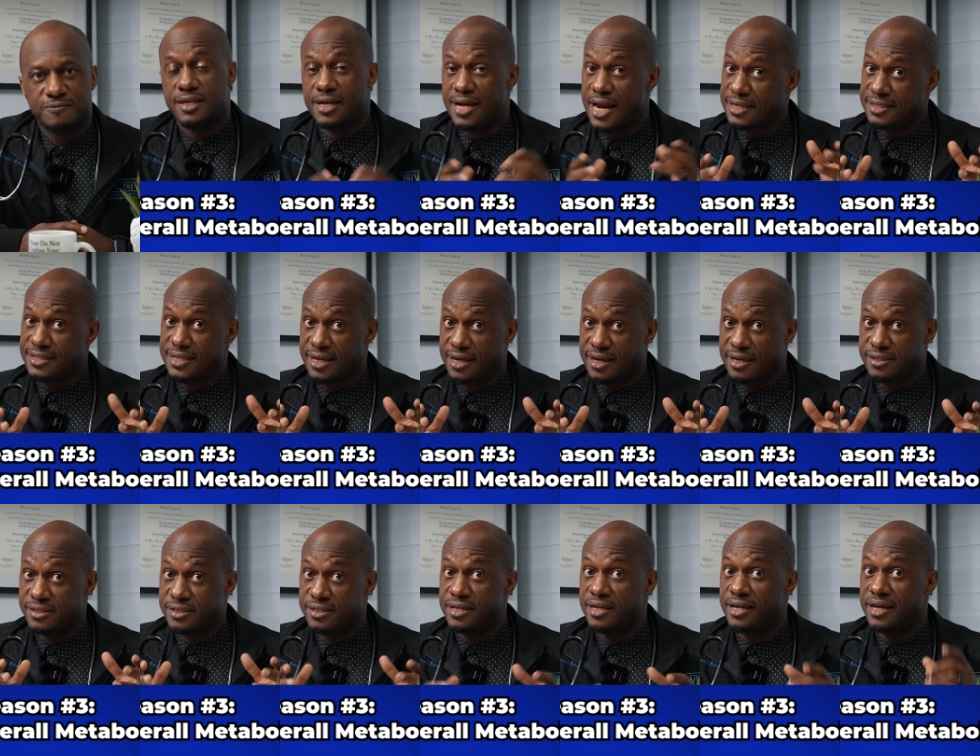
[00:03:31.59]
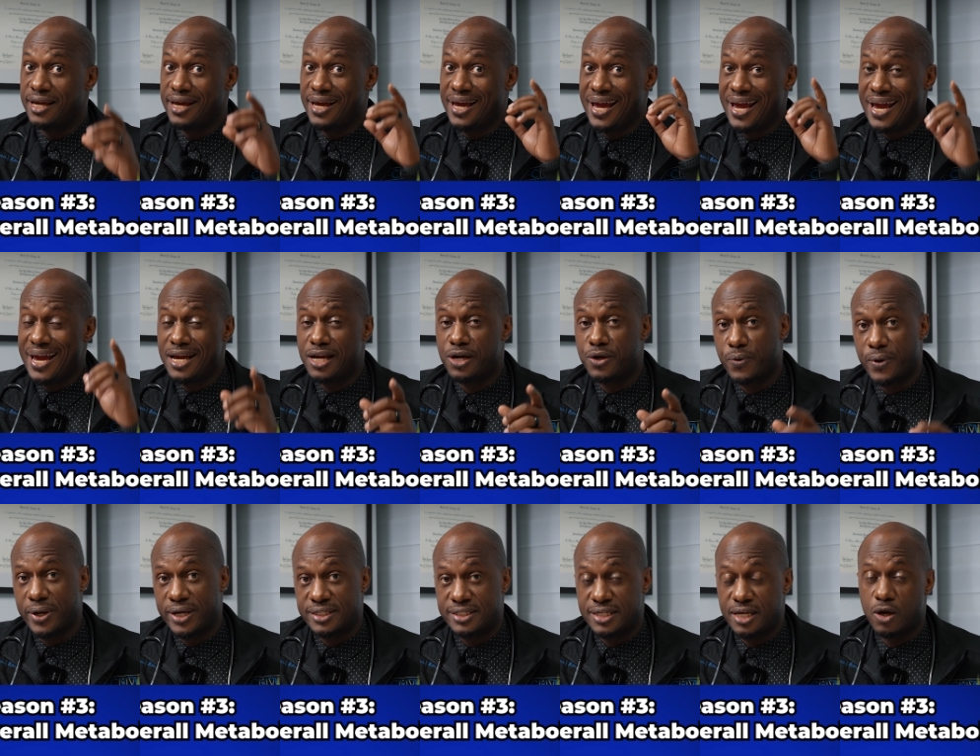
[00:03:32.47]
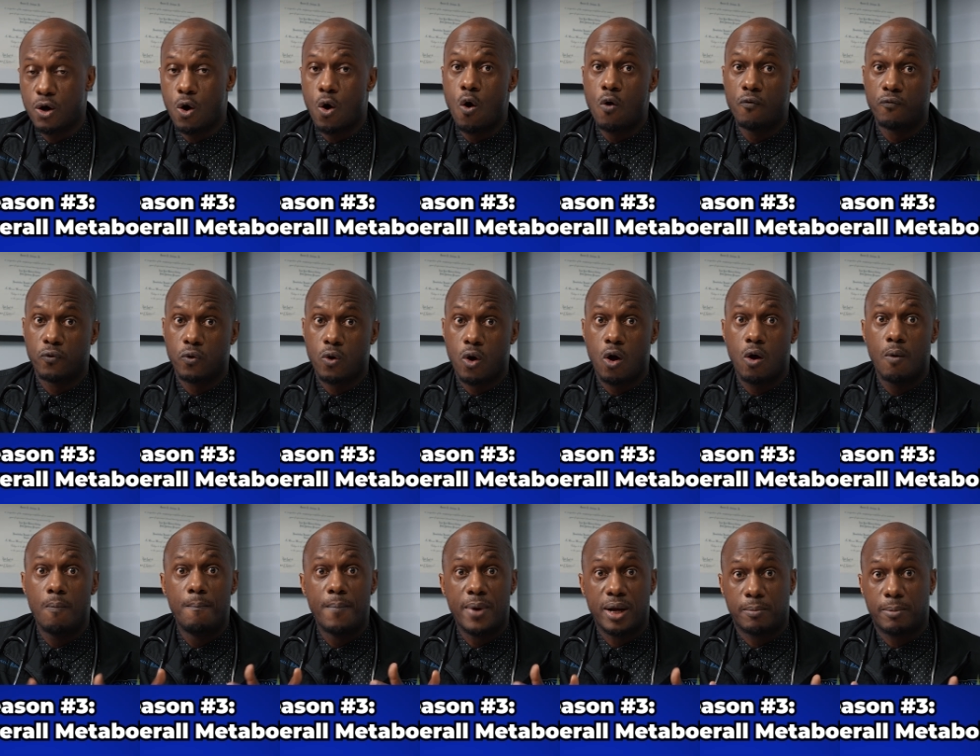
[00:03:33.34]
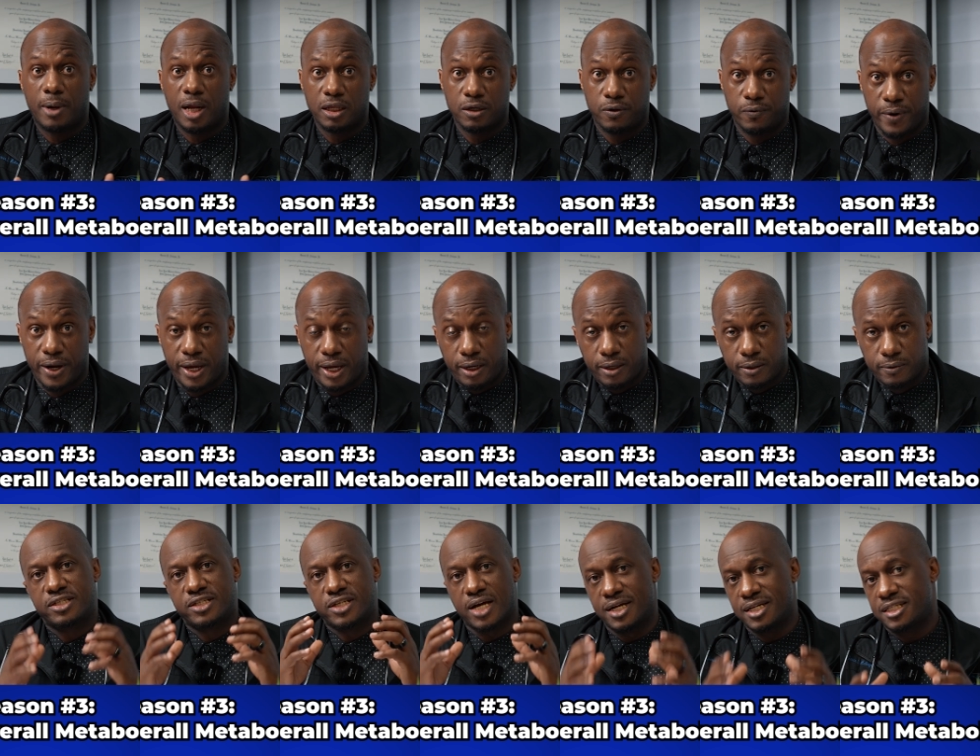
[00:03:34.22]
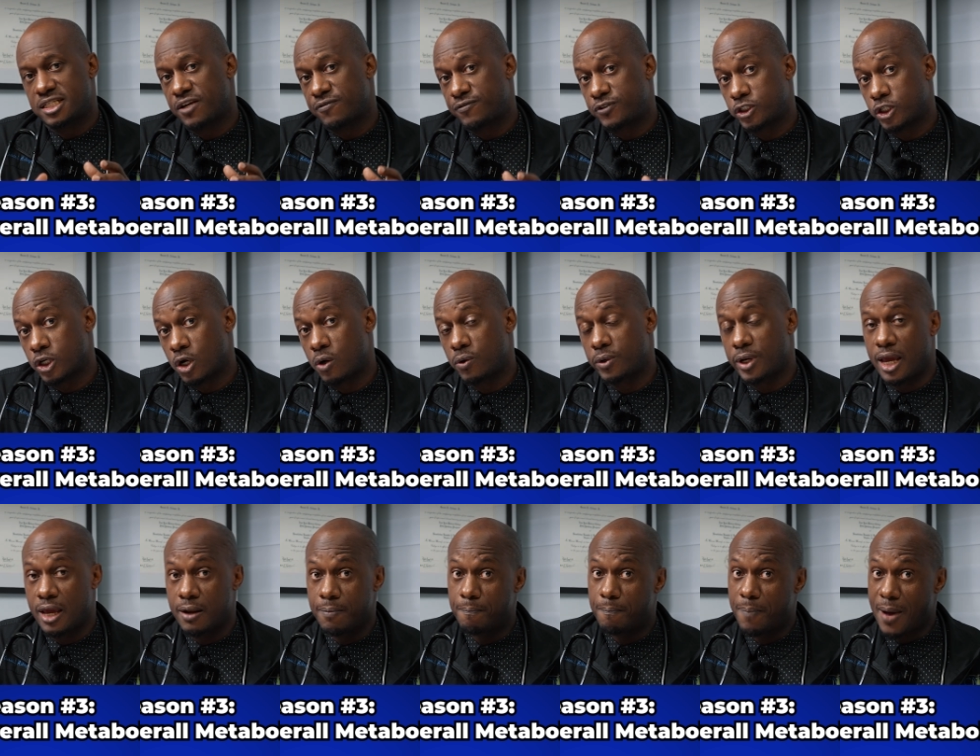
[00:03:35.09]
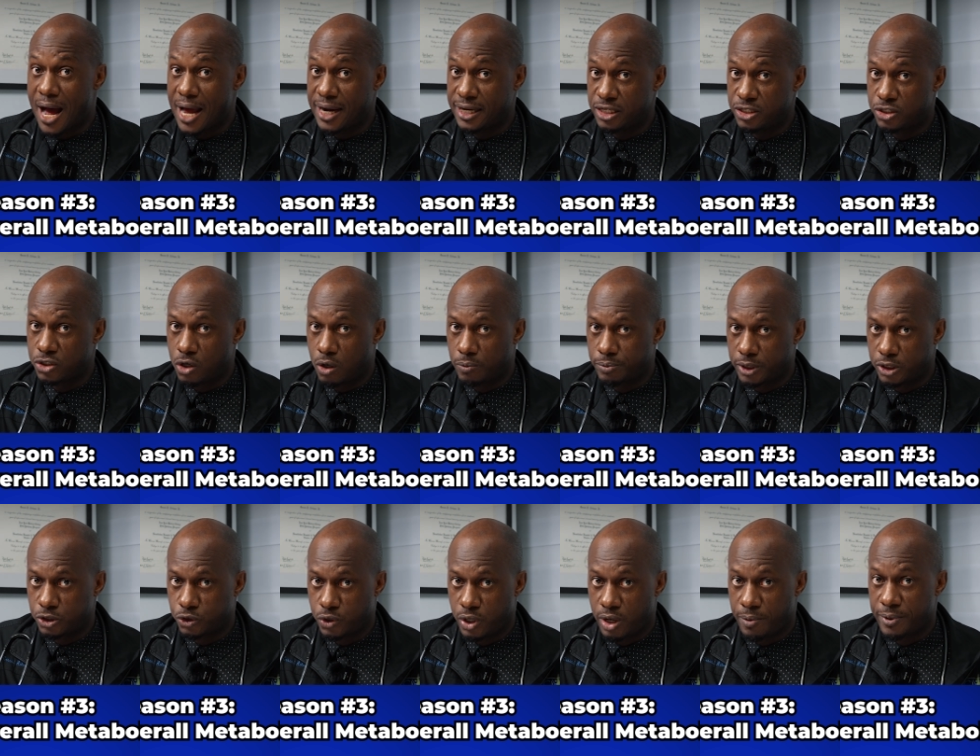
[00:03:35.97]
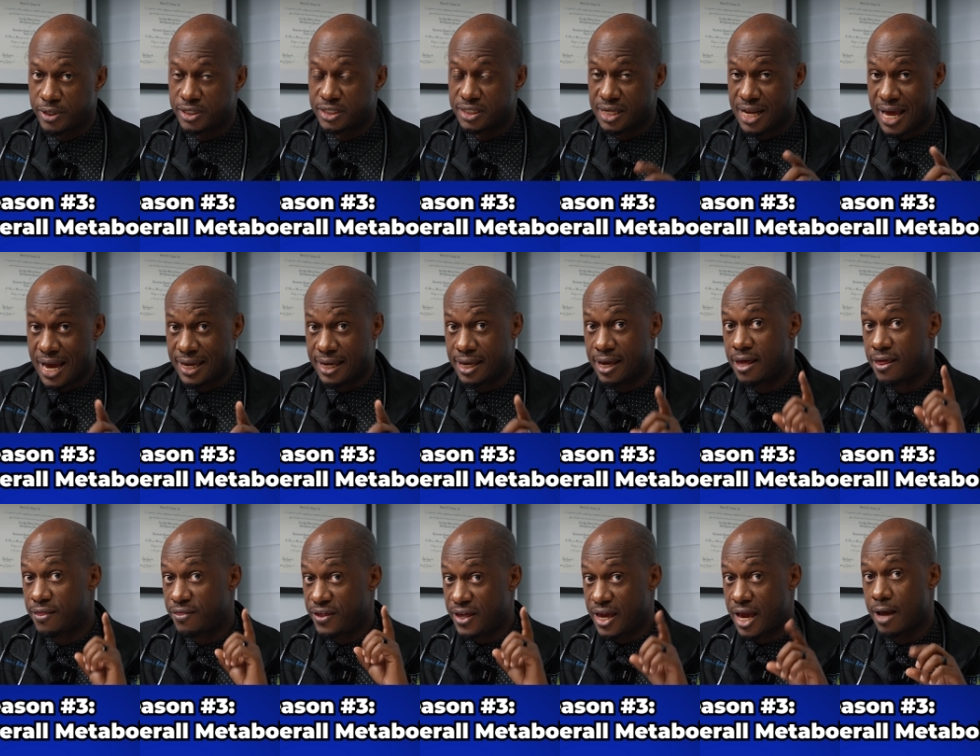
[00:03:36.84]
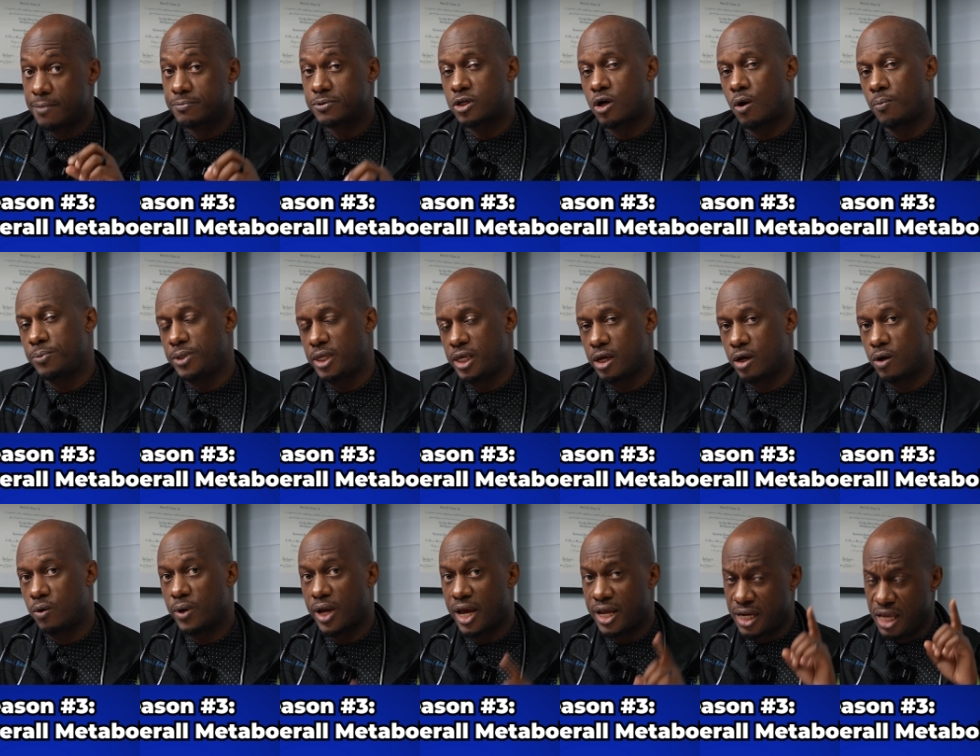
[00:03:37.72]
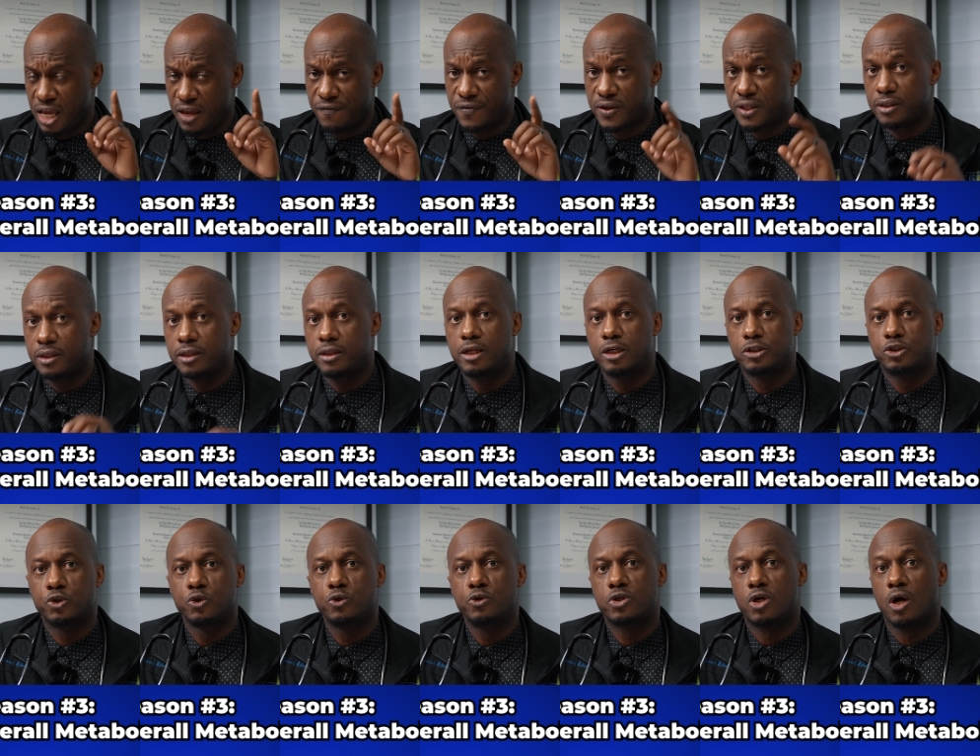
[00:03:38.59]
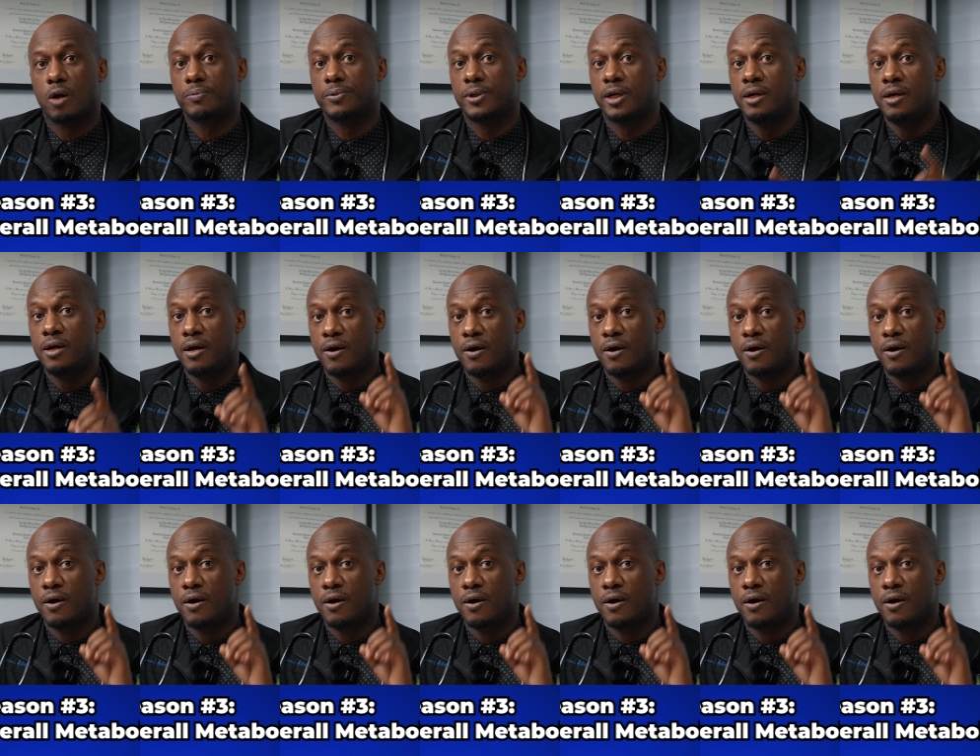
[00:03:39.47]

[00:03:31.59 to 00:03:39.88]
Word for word: The next thing is increasing overall metabolic rate. Studies have shown in body sculpting treatments like the Emsculpt Neo and even the TrueSculpt